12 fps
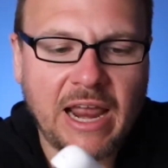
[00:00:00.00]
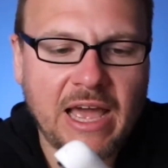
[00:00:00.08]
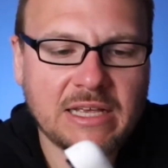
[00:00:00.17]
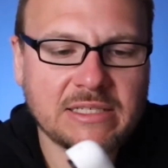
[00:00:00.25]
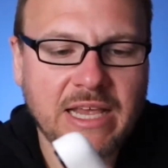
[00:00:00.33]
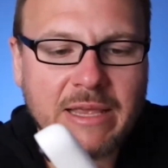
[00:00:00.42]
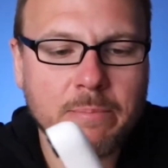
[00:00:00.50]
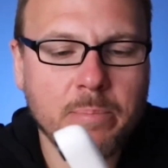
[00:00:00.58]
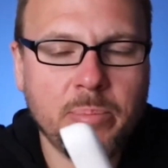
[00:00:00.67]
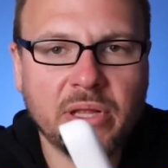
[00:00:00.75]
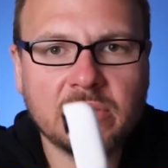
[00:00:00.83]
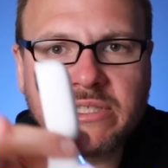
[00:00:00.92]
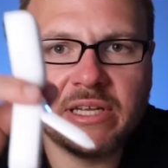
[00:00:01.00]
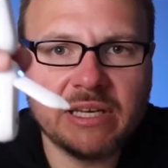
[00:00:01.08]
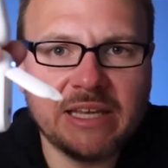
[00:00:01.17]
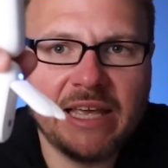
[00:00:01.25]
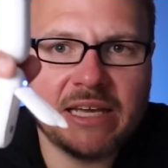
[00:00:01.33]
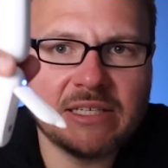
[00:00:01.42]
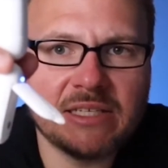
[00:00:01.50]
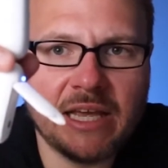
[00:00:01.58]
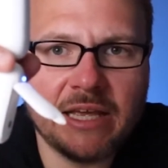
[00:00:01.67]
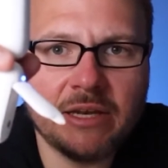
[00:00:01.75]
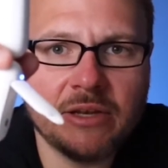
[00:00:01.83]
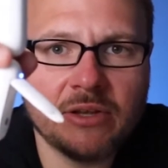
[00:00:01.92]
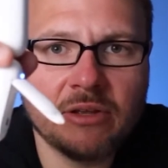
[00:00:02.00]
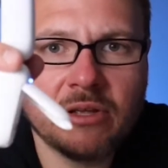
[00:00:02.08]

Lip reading: has a built-in kickstand